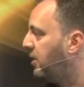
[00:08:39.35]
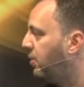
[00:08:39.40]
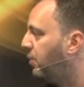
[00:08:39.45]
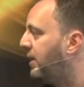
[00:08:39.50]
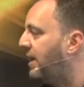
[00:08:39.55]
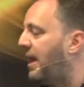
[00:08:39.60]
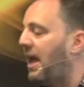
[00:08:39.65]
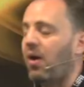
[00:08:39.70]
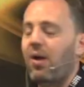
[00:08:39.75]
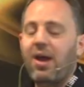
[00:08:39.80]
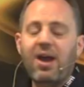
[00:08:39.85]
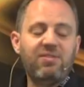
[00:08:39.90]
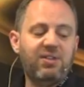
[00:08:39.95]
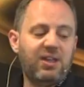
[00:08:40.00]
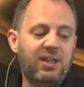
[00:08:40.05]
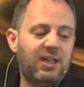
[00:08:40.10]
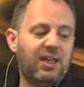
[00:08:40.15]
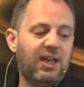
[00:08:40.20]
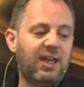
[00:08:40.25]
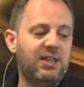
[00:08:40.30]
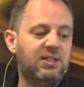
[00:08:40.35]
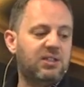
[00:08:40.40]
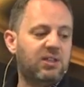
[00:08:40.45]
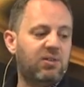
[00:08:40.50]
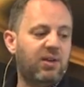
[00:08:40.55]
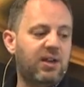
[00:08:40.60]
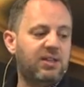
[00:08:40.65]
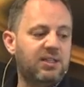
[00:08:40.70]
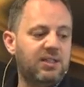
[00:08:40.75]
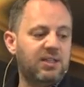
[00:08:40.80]
now have 8K
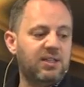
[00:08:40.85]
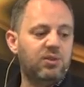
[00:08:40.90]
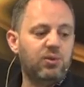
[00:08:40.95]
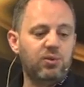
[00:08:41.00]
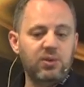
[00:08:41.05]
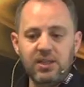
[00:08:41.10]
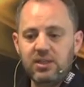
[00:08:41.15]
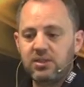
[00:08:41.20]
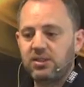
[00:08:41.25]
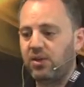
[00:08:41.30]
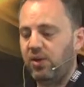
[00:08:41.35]
integrated into these.